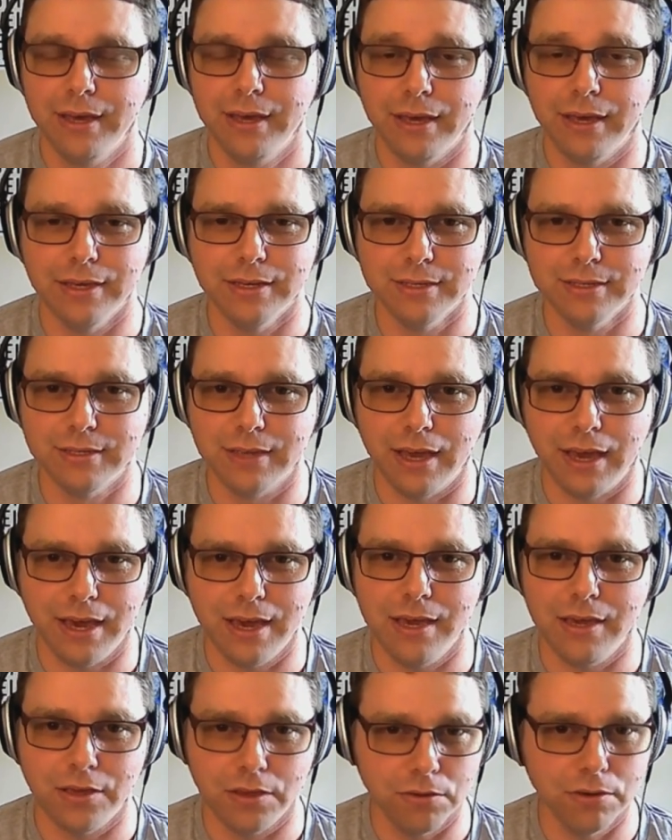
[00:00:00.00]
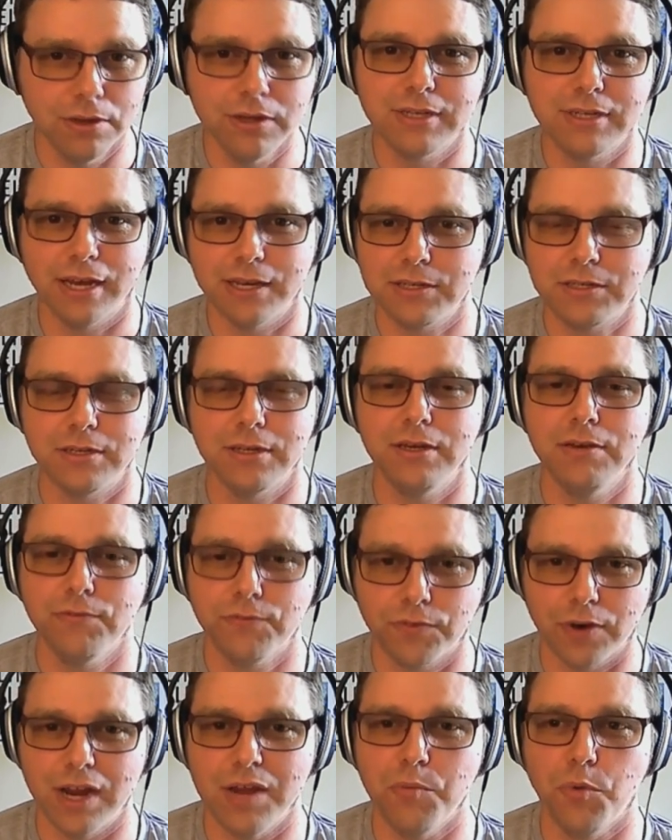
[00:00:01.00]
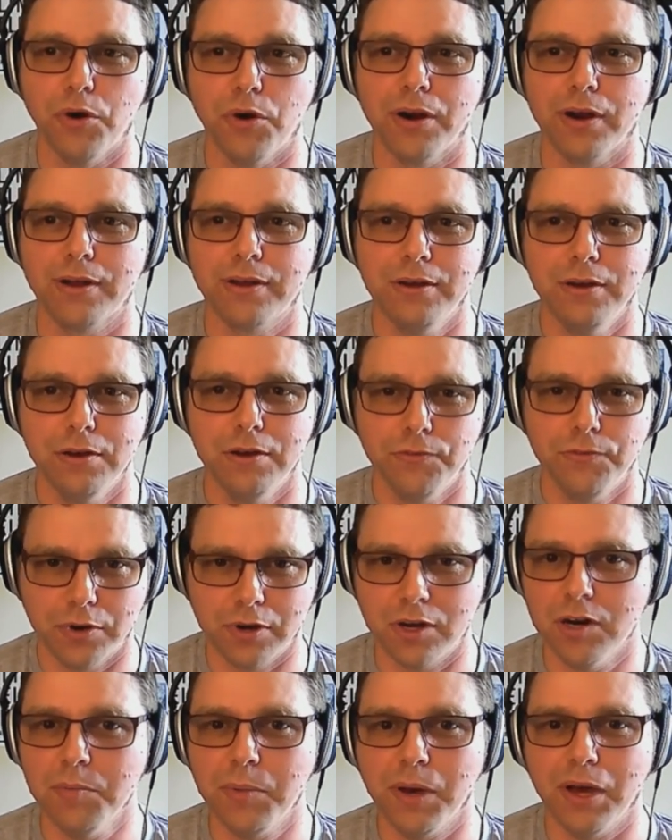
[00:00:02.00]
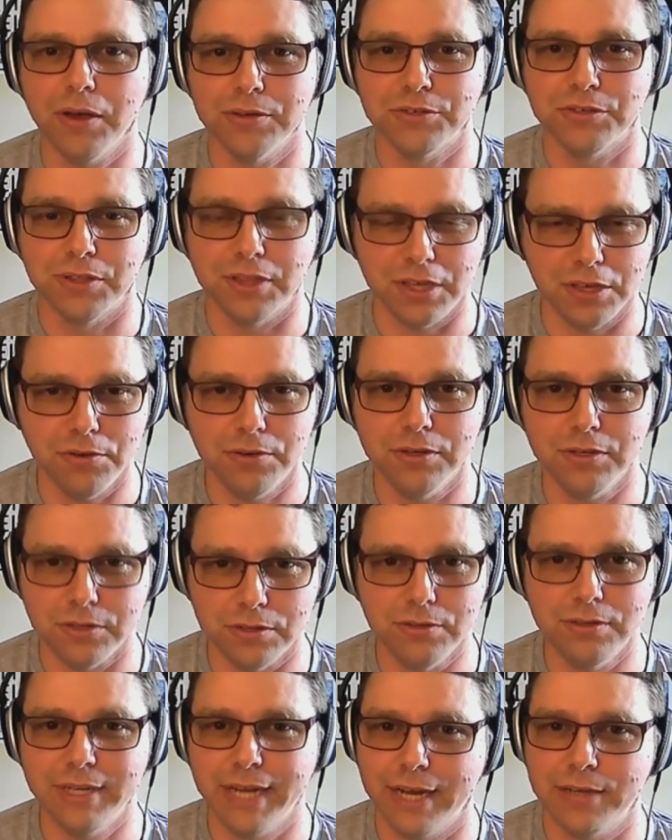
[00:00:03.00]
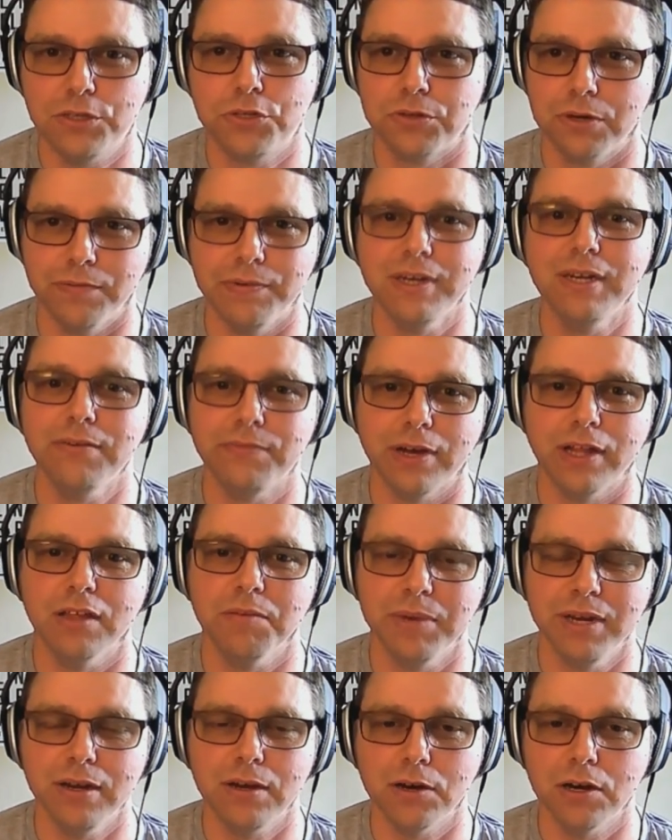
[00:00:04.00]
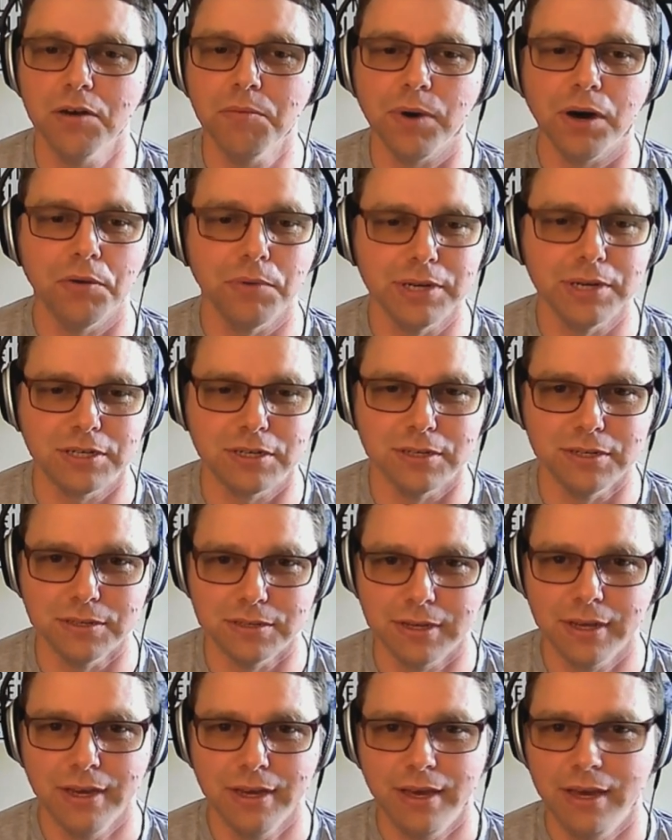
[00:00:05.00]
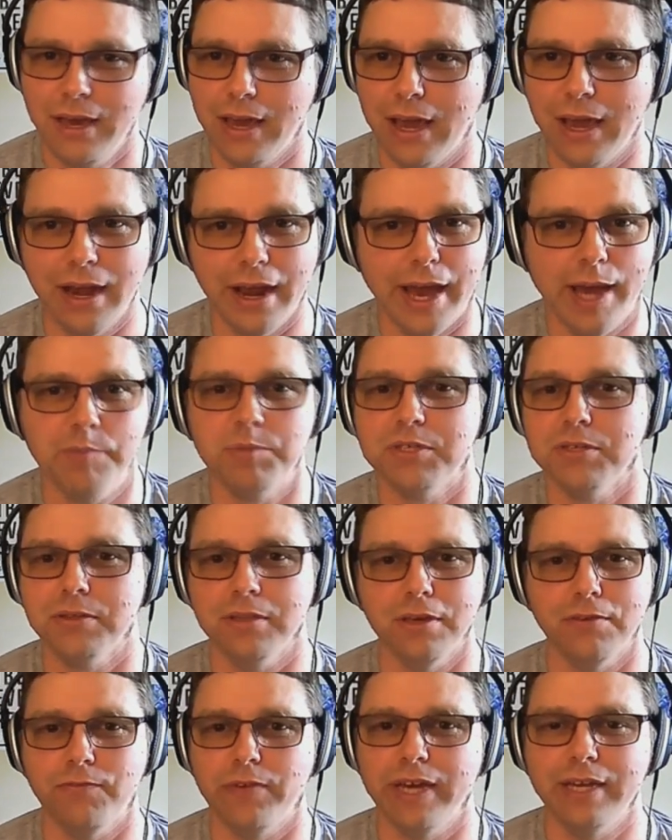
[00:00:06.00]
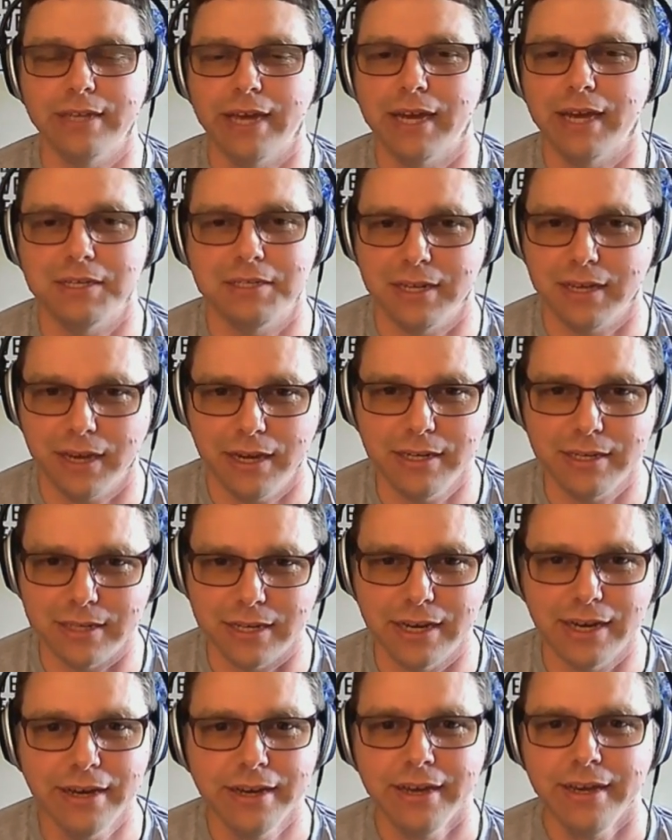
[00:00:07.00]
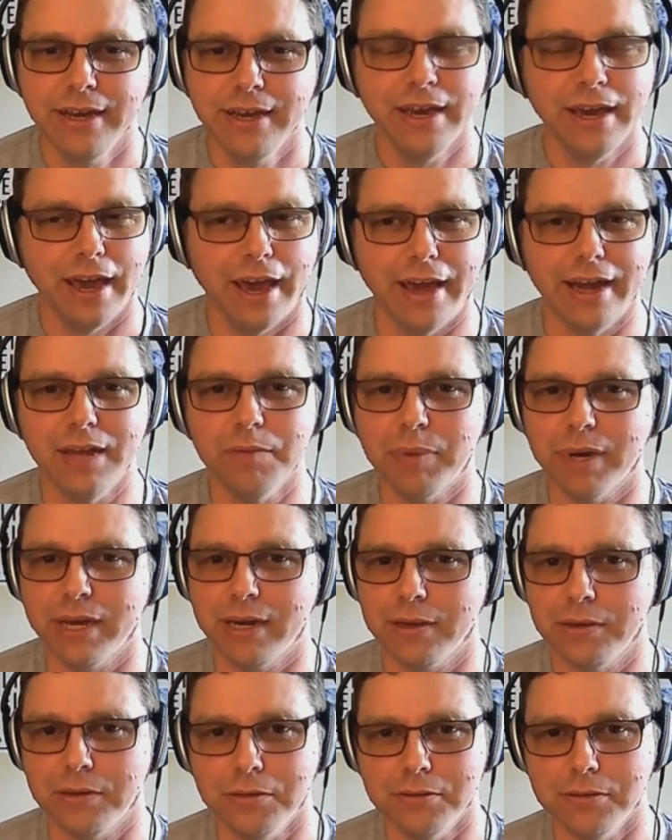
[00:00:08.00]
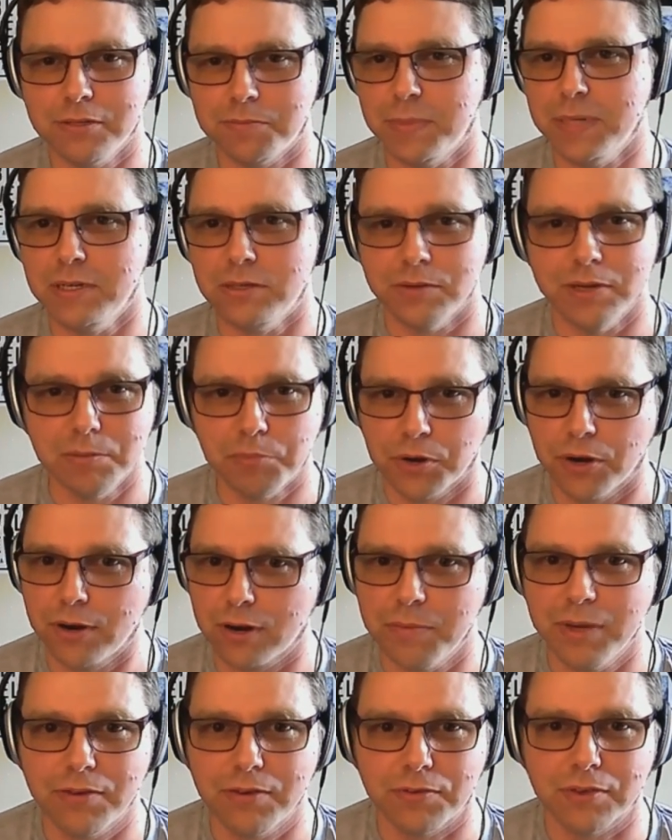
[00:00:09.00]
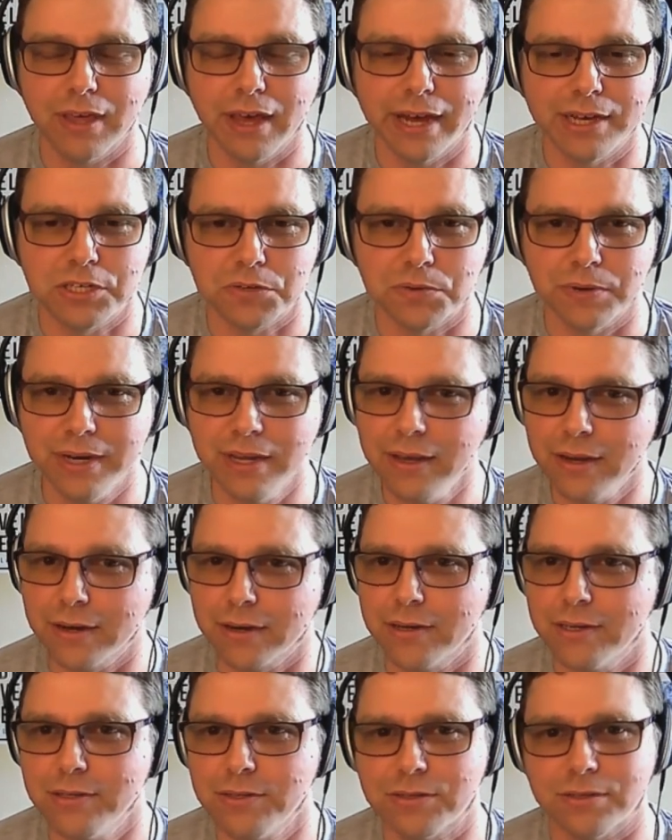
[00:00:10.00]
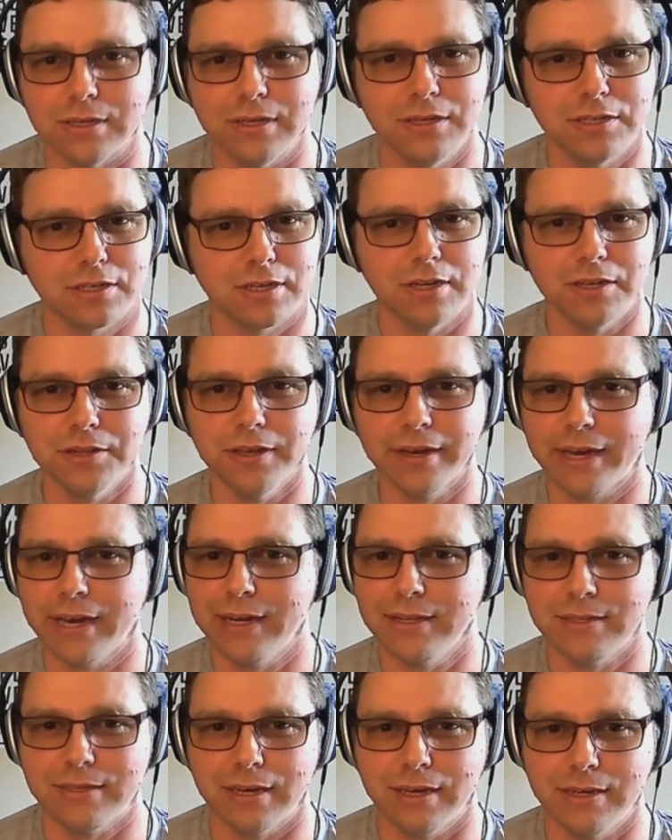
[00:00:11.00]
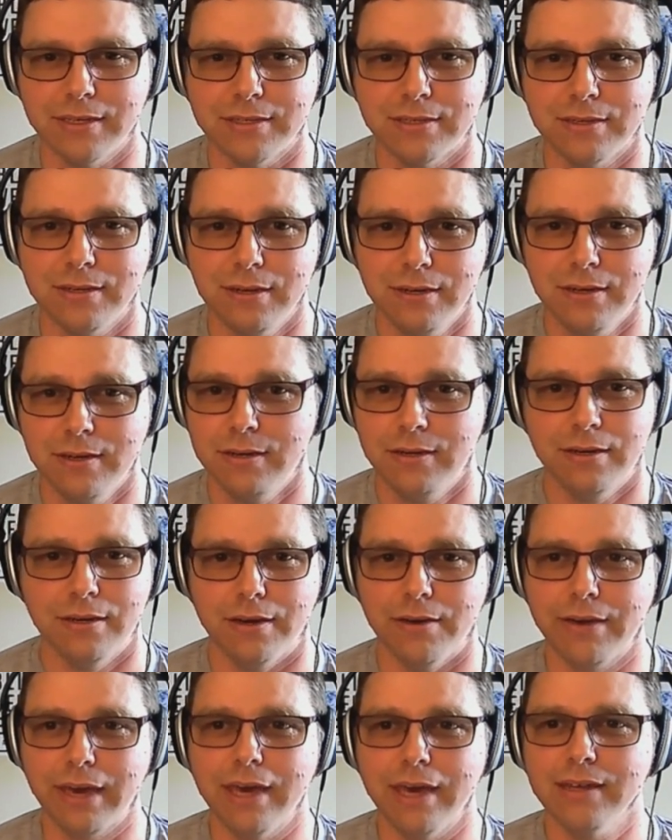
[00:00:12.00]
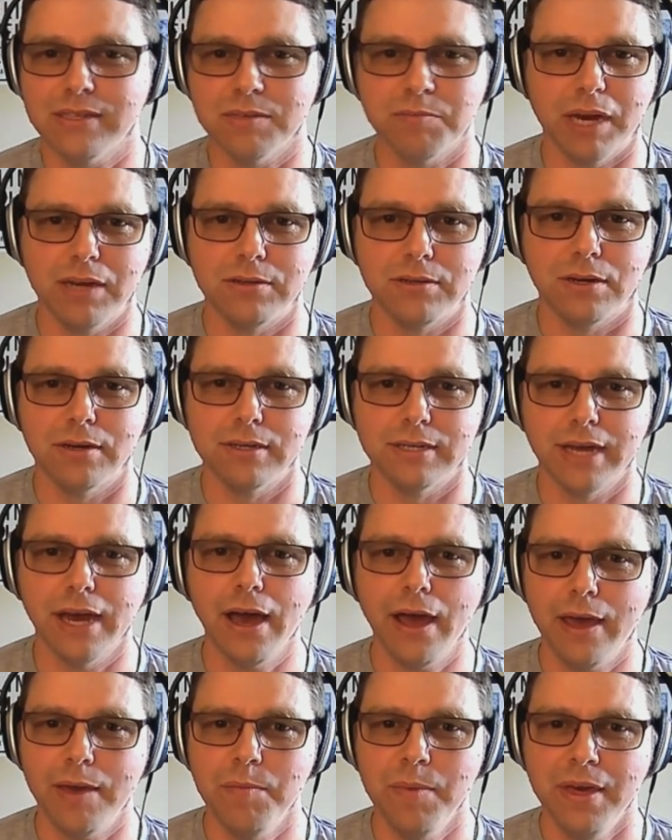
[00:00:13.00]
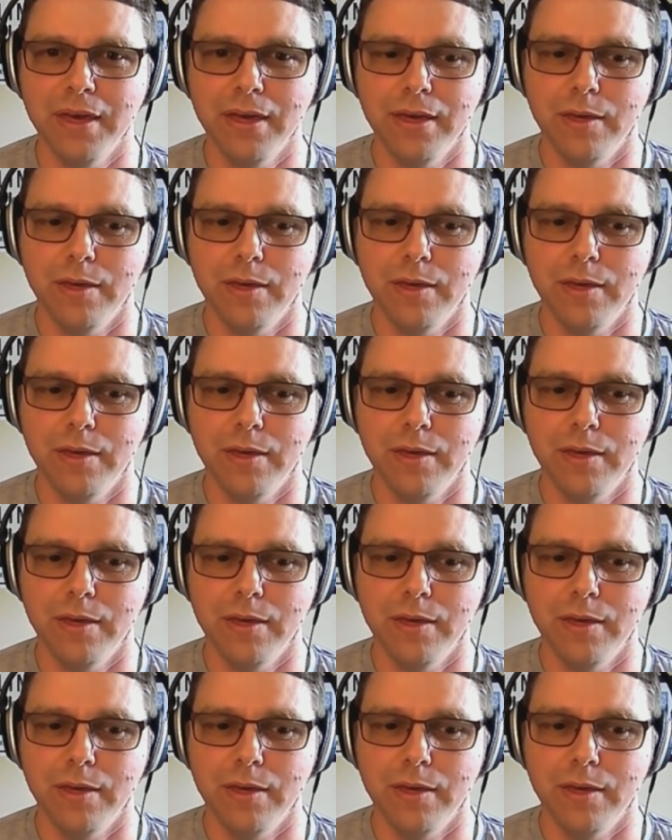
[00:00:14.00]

is a unit testing framework for COBOL so that you can do test driven development in COBOL, which is an absolutely fantastic idea anybody who's been doing programming for the last 20 years is going to look at it and says, okay, it's about darn time.